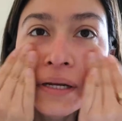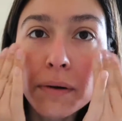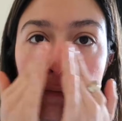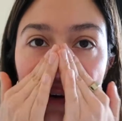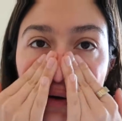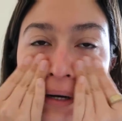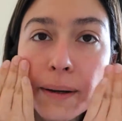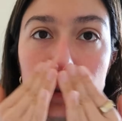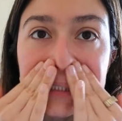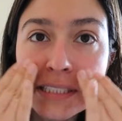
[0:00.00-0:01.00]
to avoid
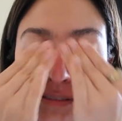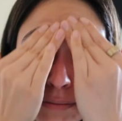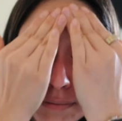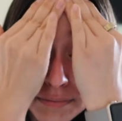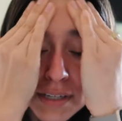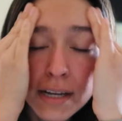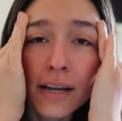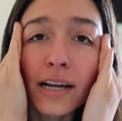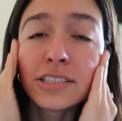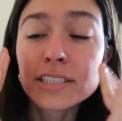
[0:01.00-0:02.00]
wrinkles.
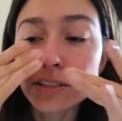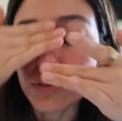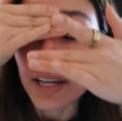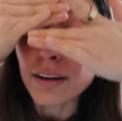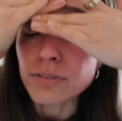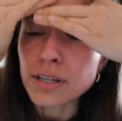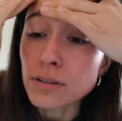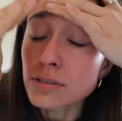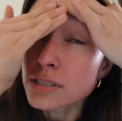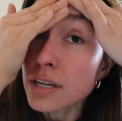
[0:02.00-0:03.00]
And she doesn't really have
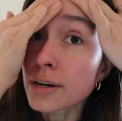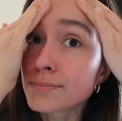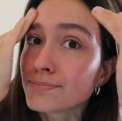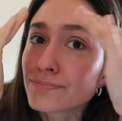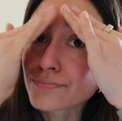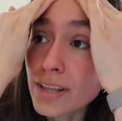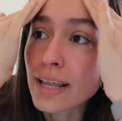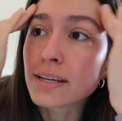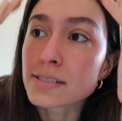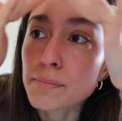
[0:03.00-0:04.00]
wrinkles, so
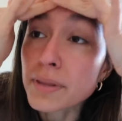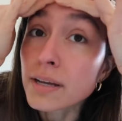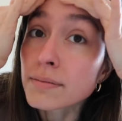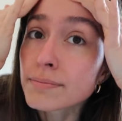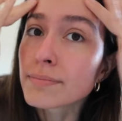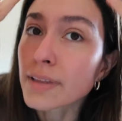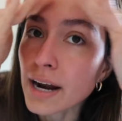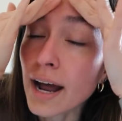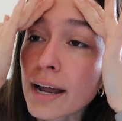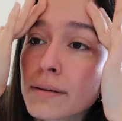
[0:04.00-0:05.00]
that is something
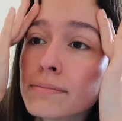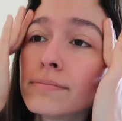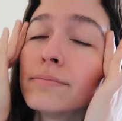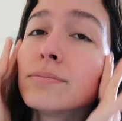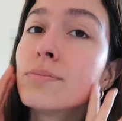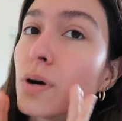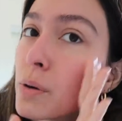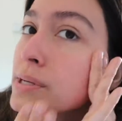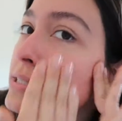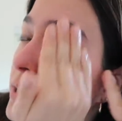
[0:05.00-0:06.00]
that I will
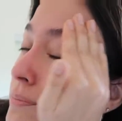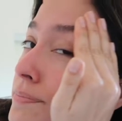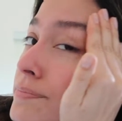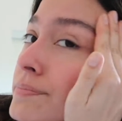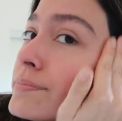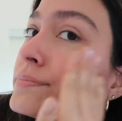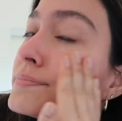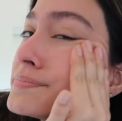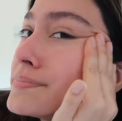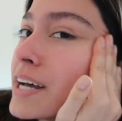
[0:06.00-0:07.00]
always do
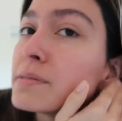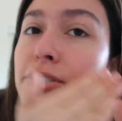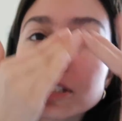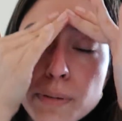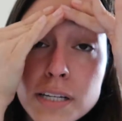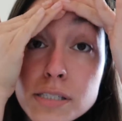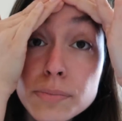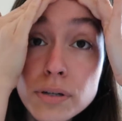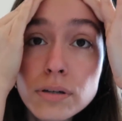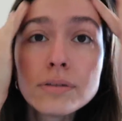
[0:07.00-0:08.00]
as much as
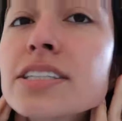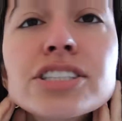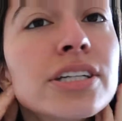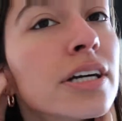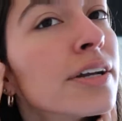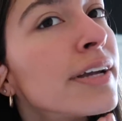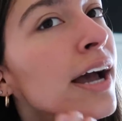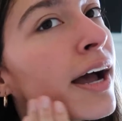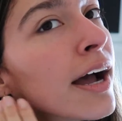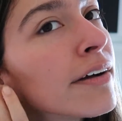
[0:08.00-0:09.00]
possible. I'm sure you
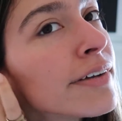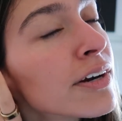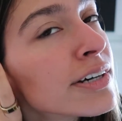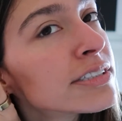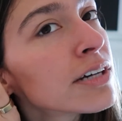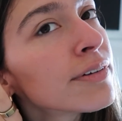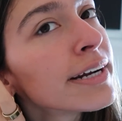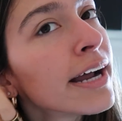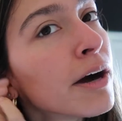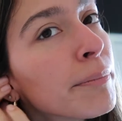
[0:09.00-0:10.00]
get, I have earrings on right
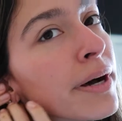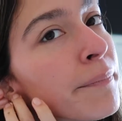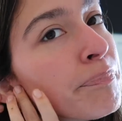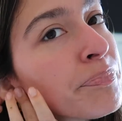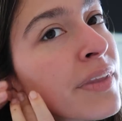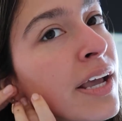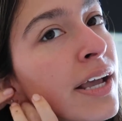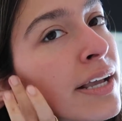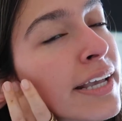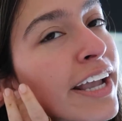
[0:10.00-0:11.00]
now, but
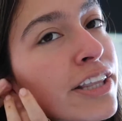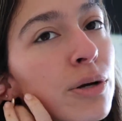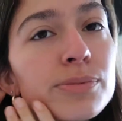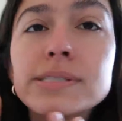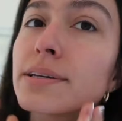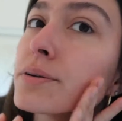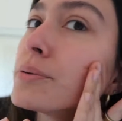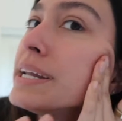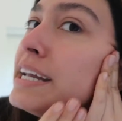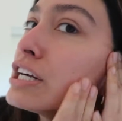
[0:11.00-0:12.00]
get those
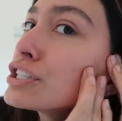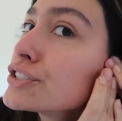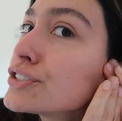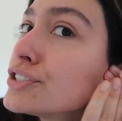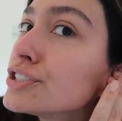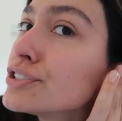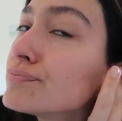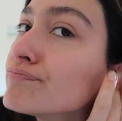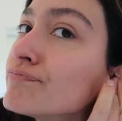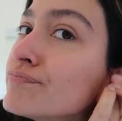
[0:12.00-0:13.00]
little ears,
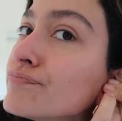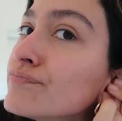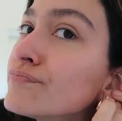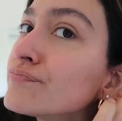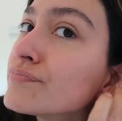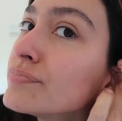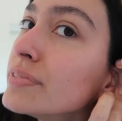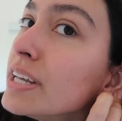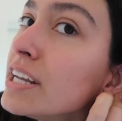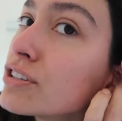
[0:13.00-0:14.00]

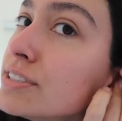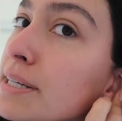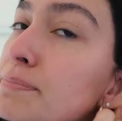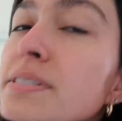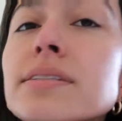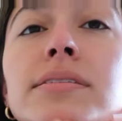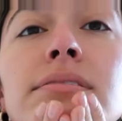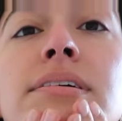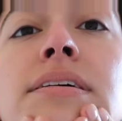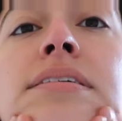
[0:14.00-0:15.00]
ear tips,
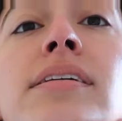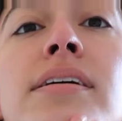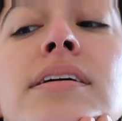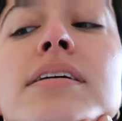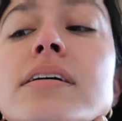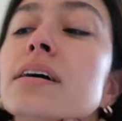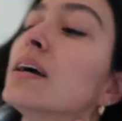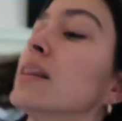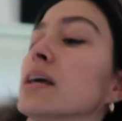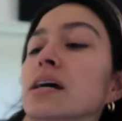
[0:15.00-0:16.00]

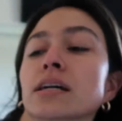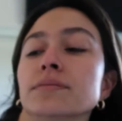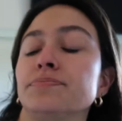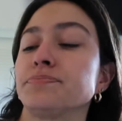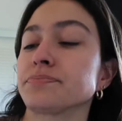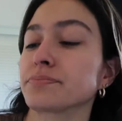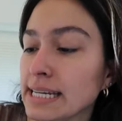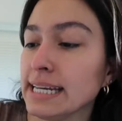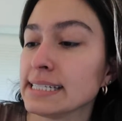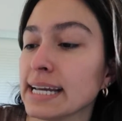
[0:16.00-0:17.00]
and then
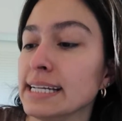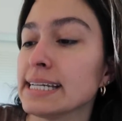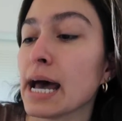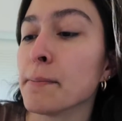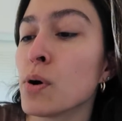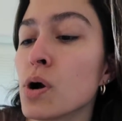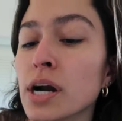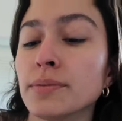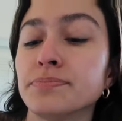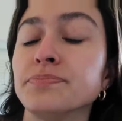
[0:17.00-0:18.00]
teeny tiny tad
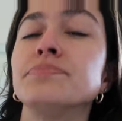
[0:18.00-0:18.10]
more,